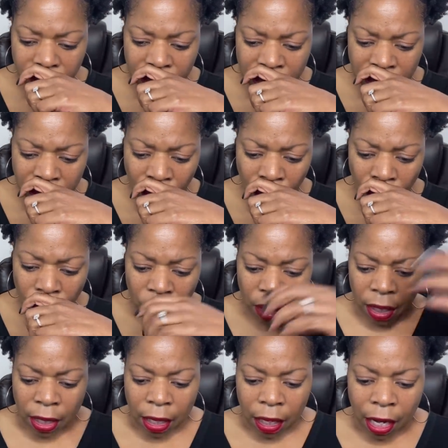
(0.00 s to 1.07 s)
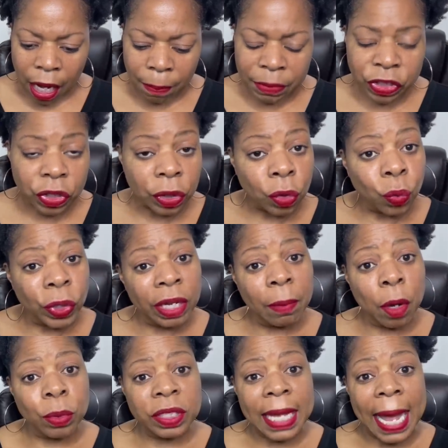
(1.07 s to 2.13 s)
And so Mr.
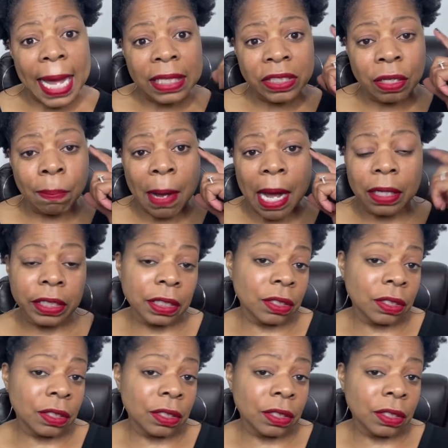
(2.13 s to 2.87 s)
Louima was asked about it.